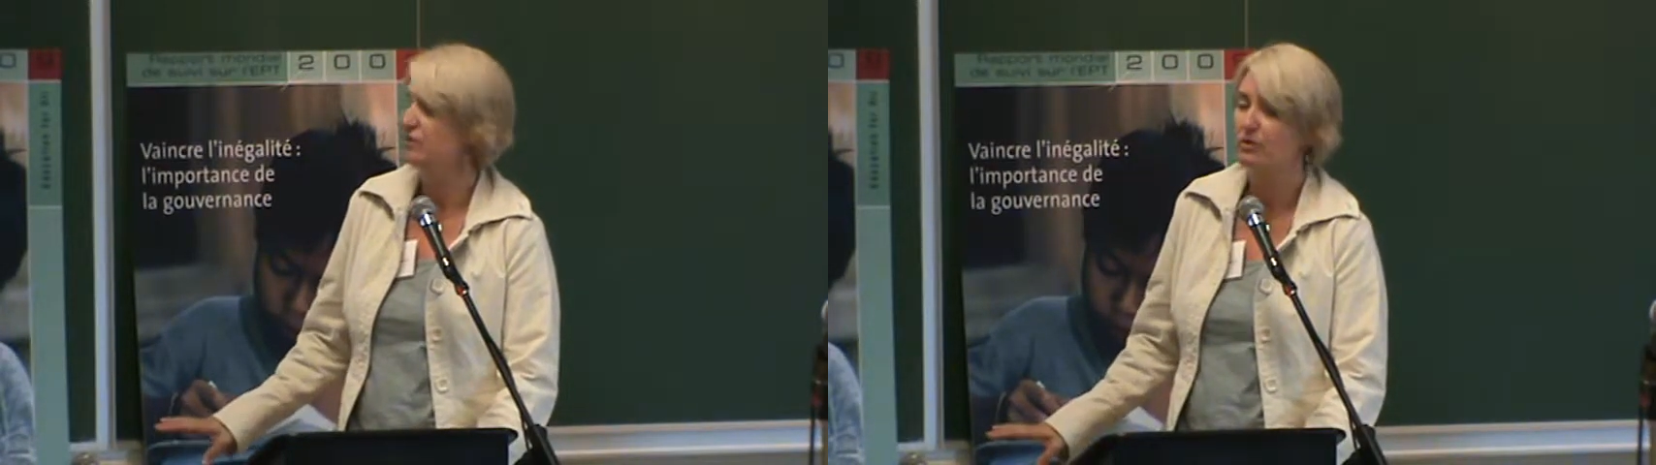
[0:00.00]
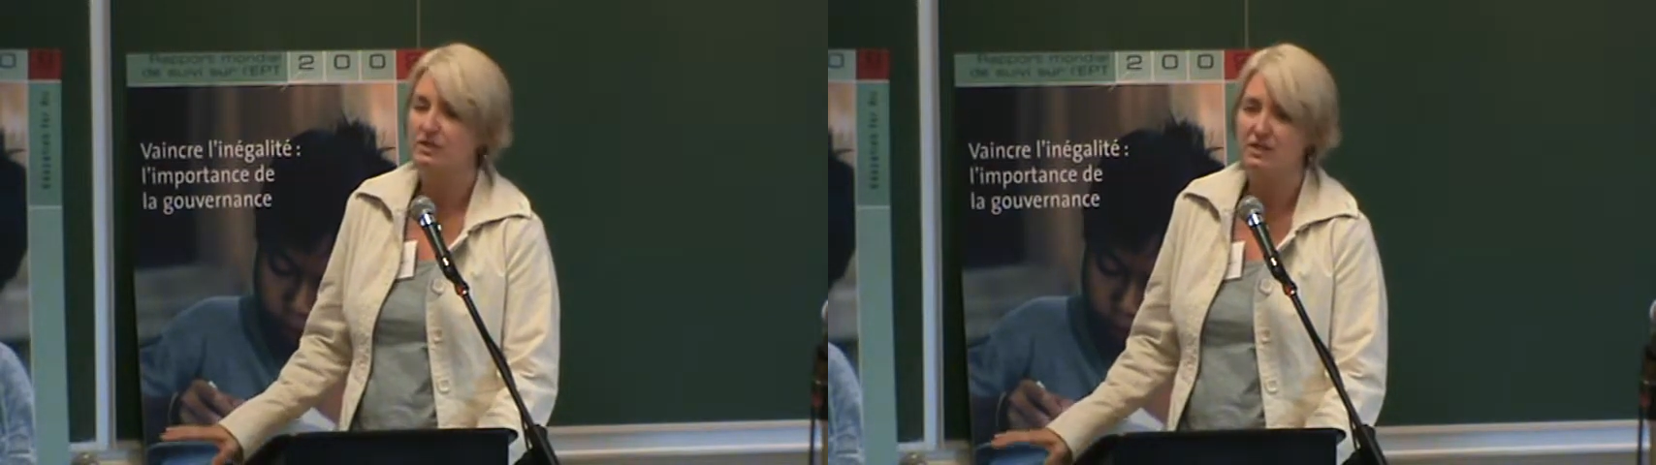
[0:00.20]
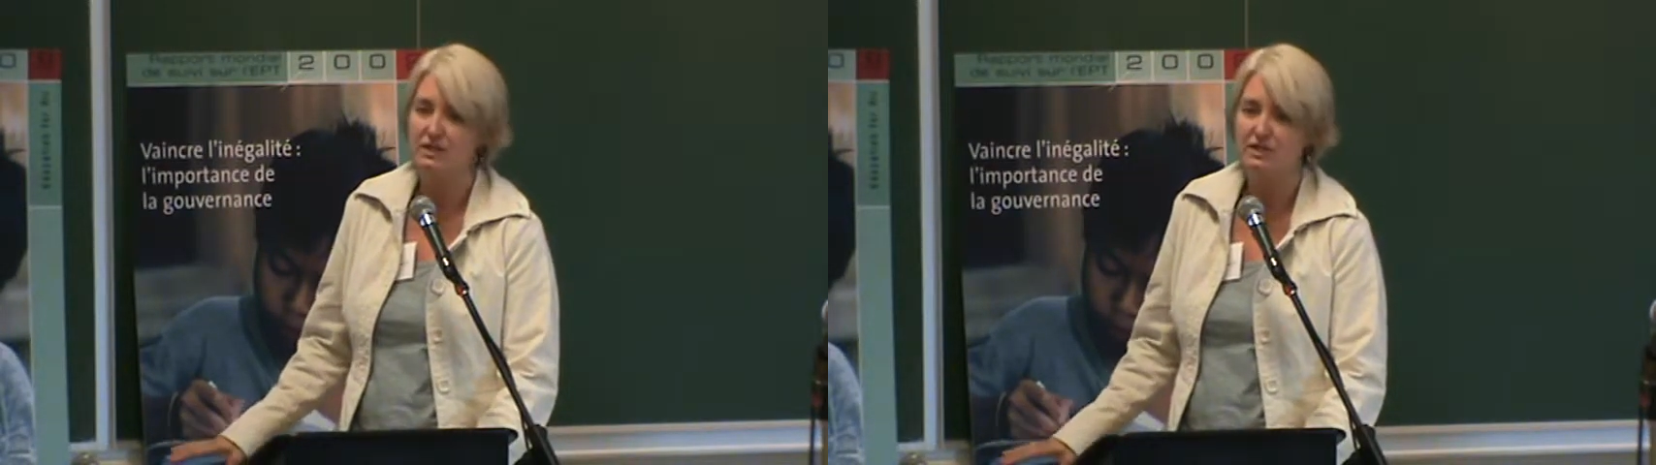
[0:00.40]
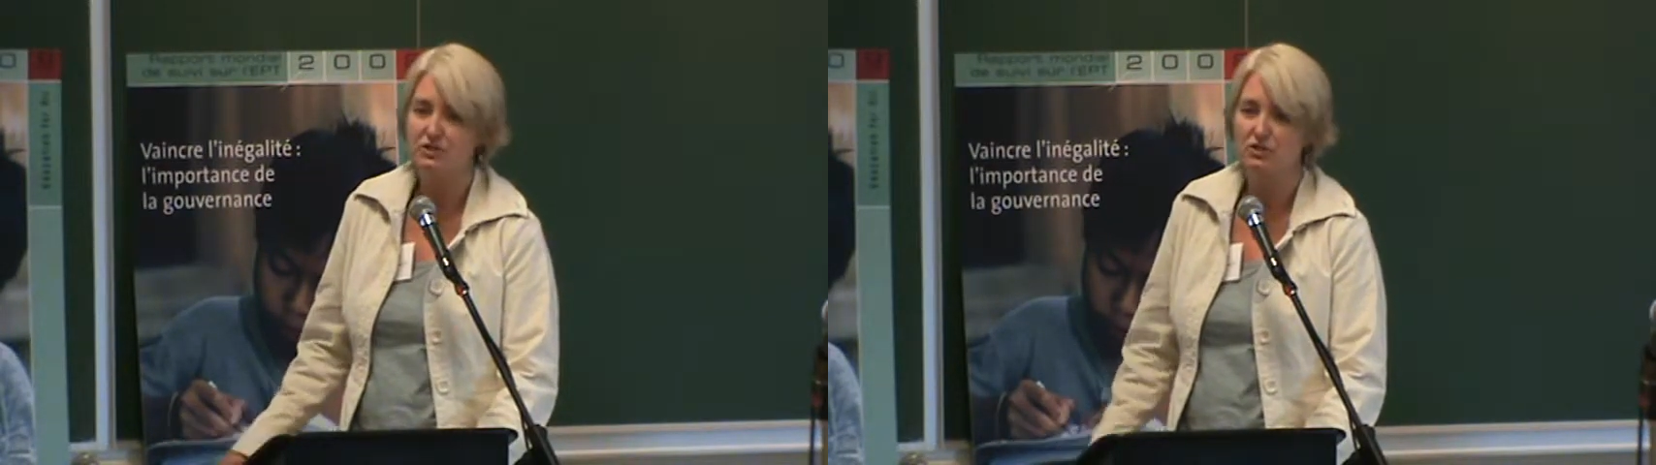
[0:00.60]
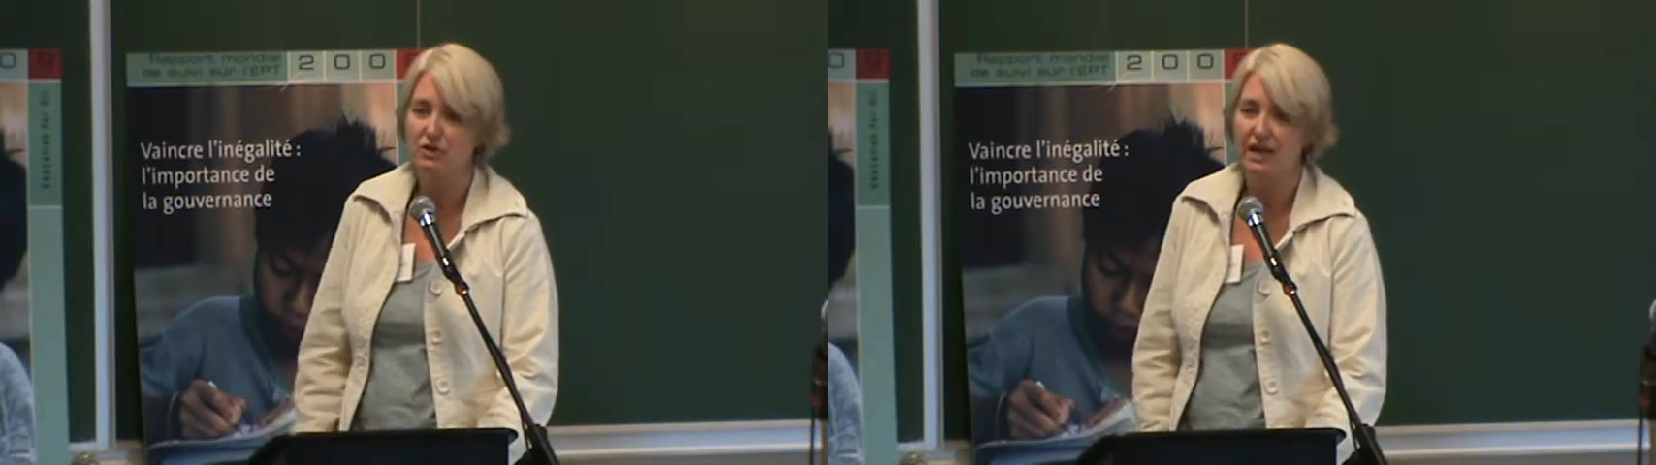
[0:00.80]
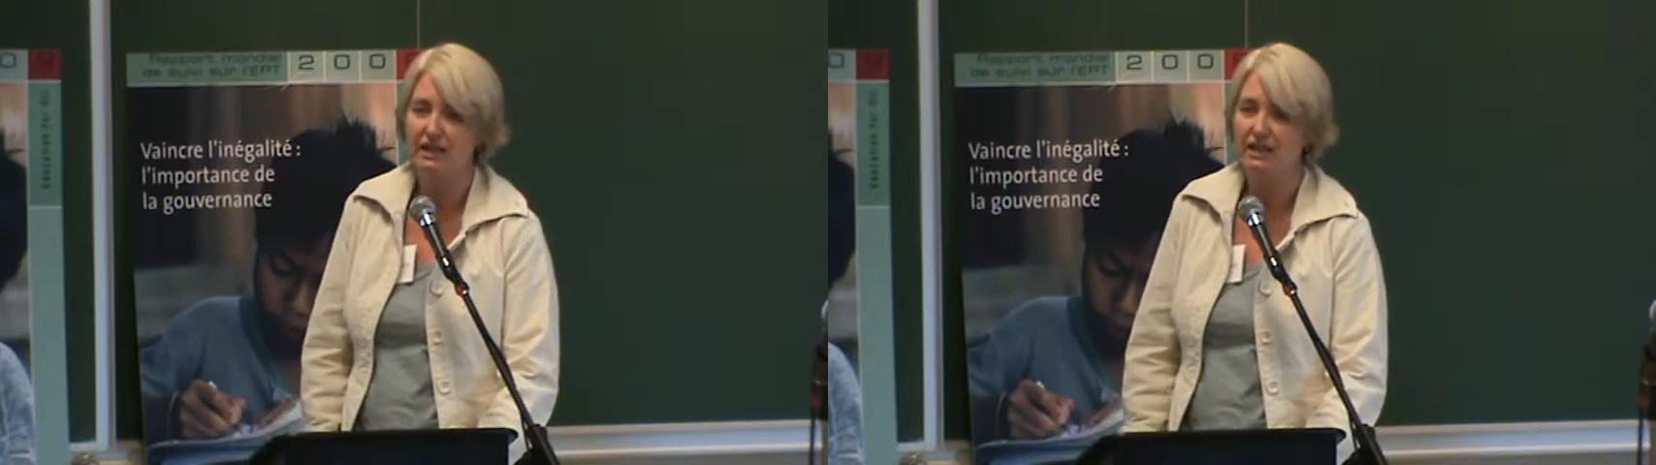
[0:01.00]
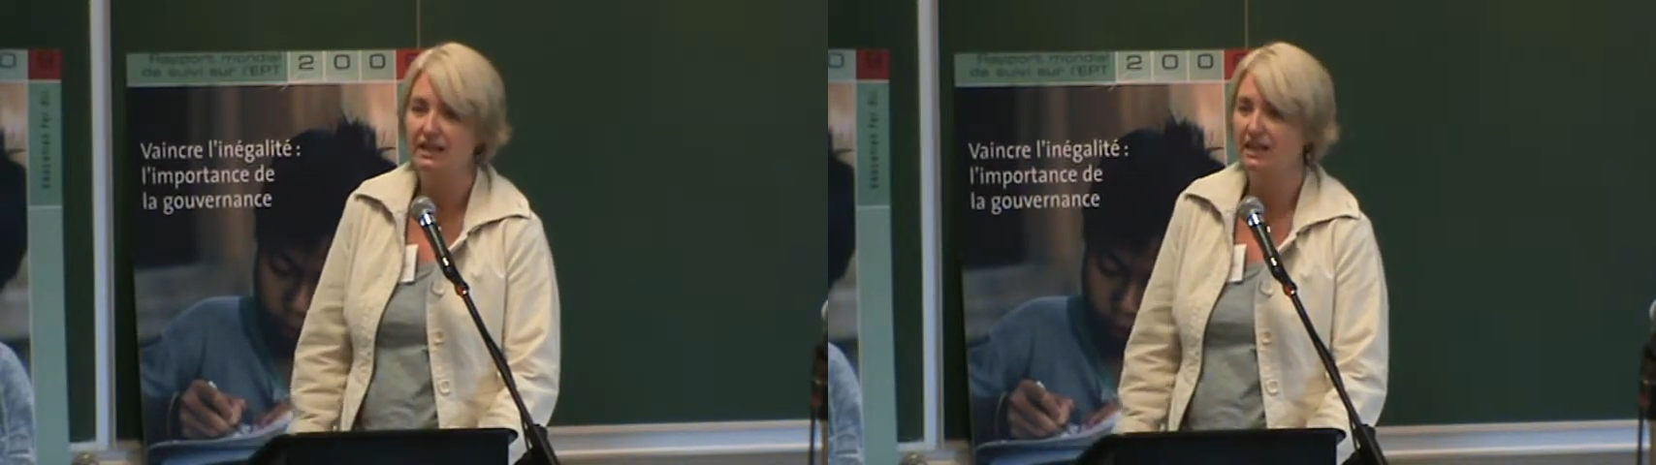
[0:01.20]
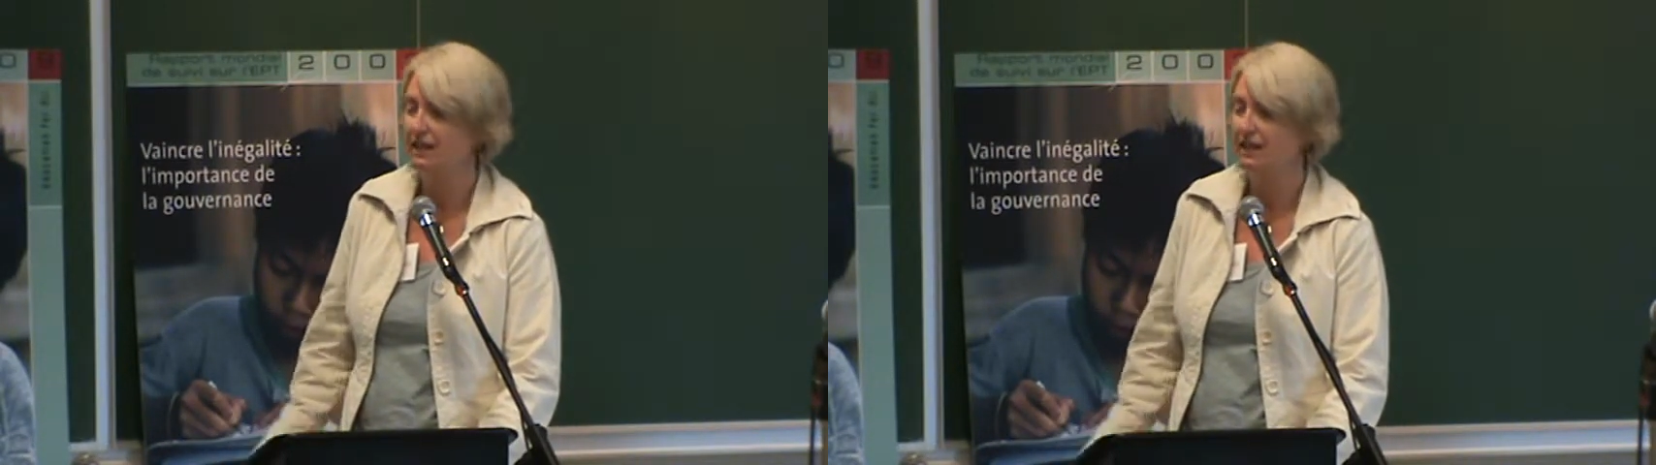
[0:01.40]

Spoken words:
focused on teacher training.